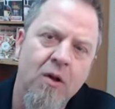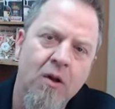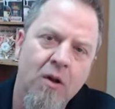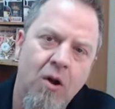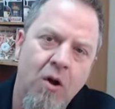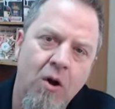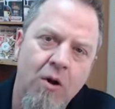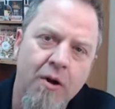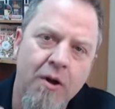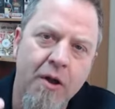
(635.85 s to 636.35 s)

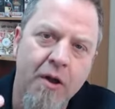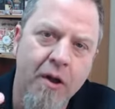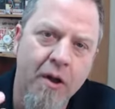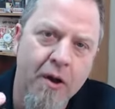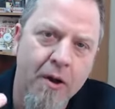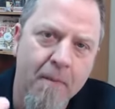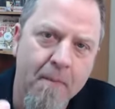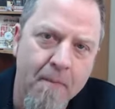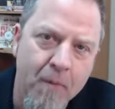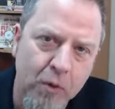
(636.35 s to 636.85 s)
on a,
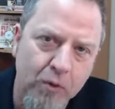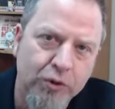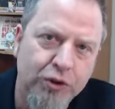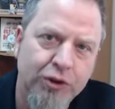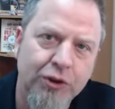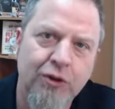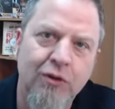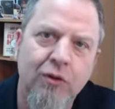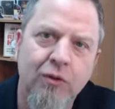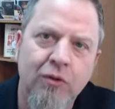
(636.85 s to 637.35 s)
an
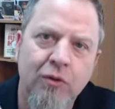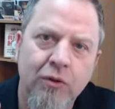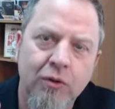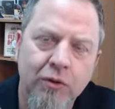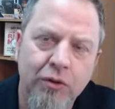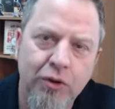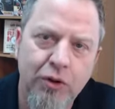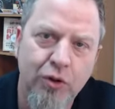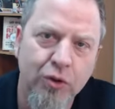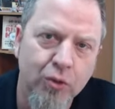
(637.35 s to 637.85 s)
emotional
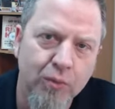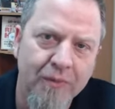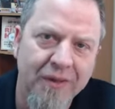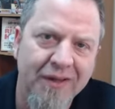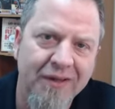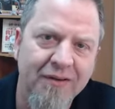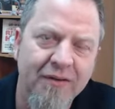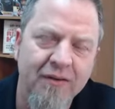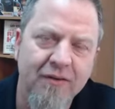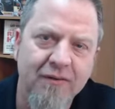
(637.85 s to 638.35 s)

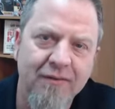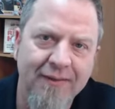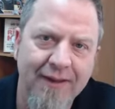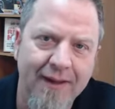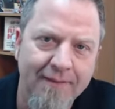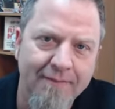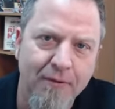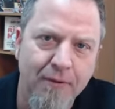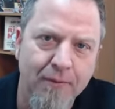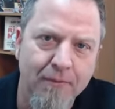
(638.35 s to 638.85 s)
human
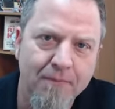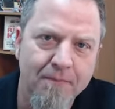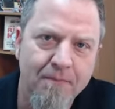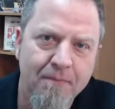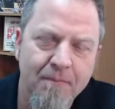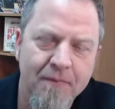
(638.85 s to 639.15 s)
level